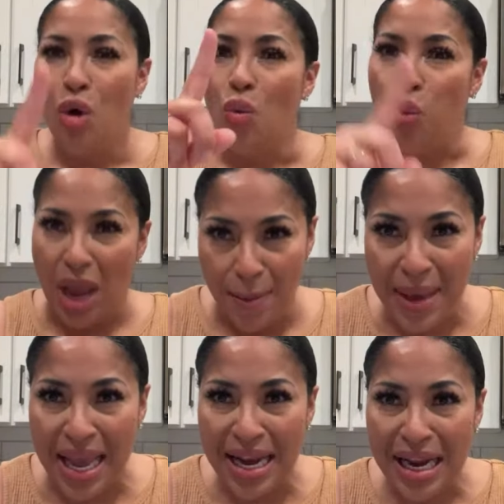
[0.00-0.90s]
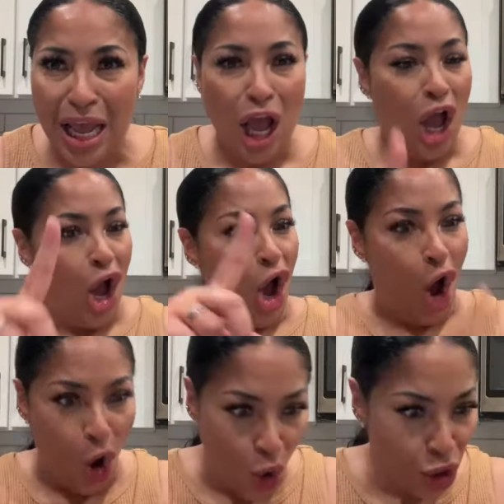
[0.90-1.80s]
women,
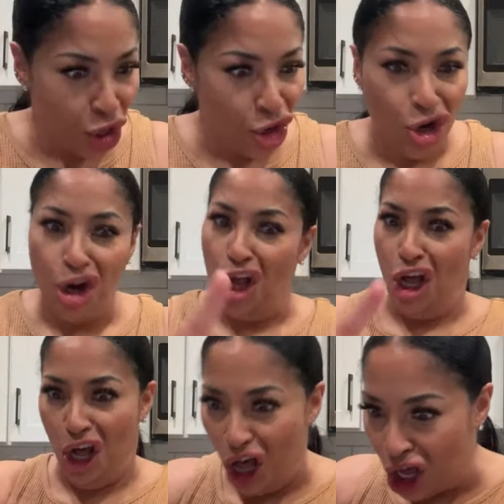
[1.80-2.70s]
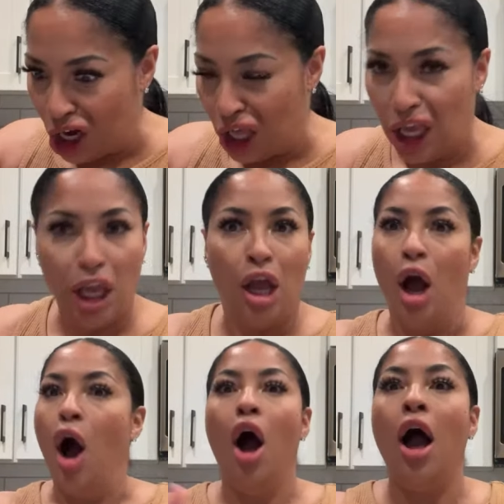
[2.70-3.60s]
older, ugly,
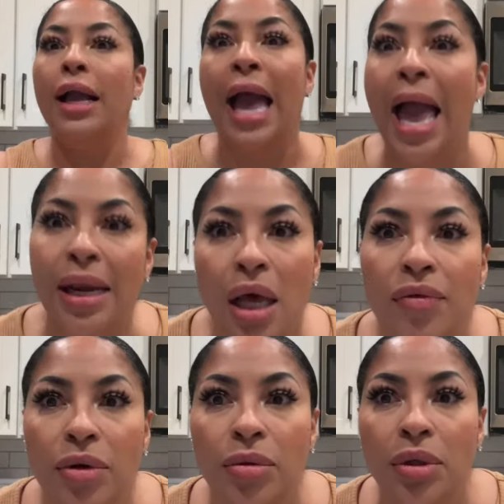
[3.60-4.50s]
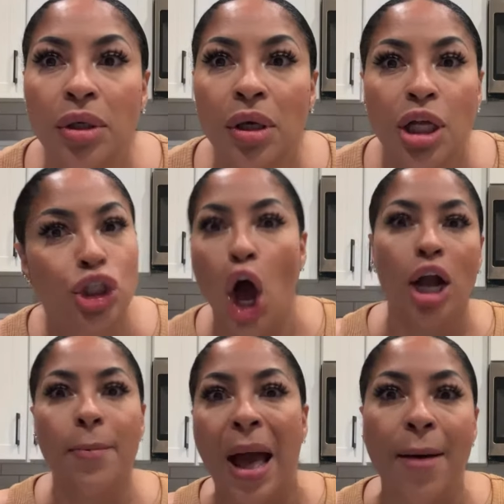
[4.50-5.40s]
all kind of them talk
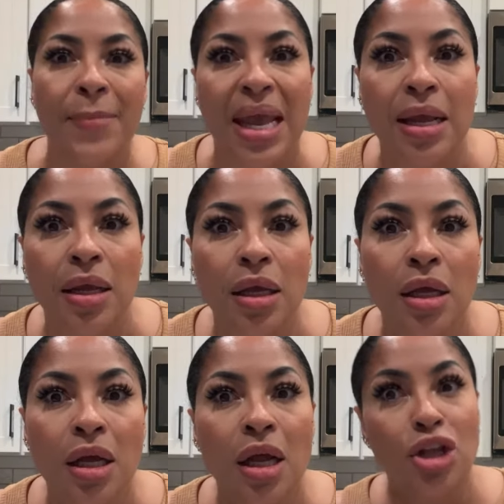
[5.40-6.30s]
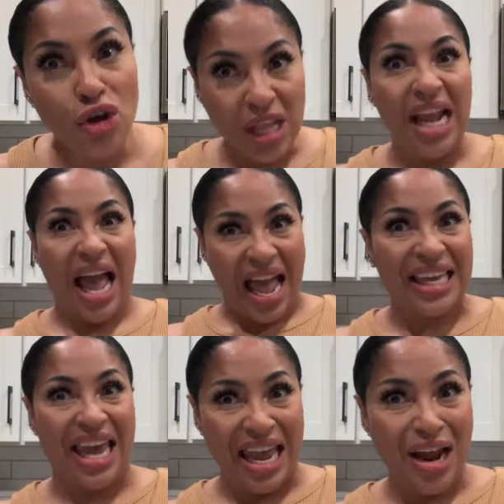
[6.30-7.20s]
about me. You think I
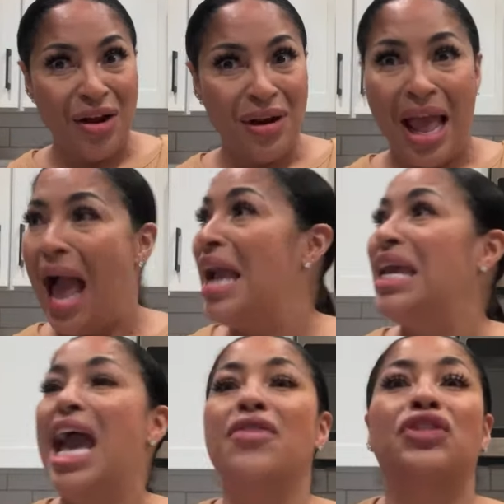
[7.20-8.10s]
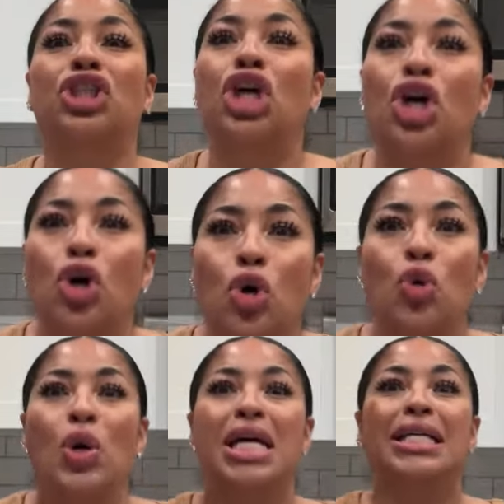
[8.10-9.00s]
cared? I gave two
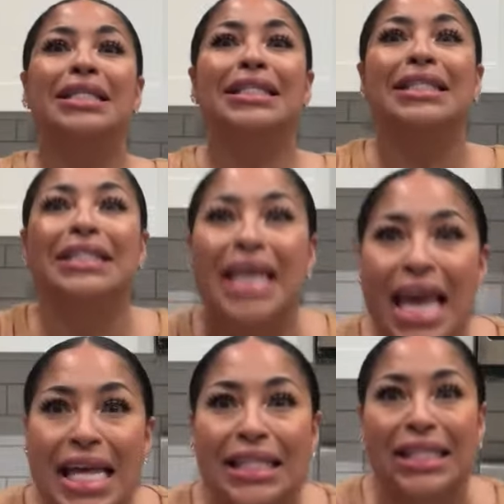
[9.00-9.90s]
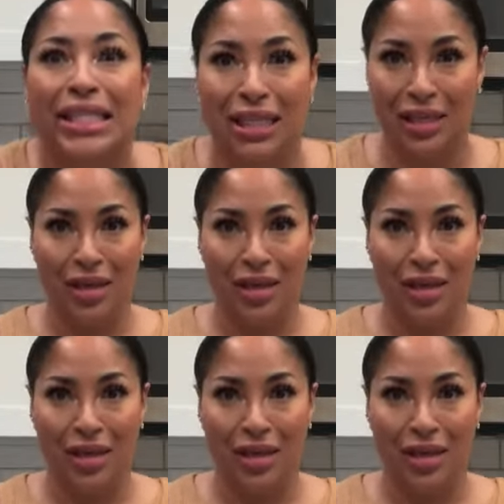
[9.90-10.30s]
cents.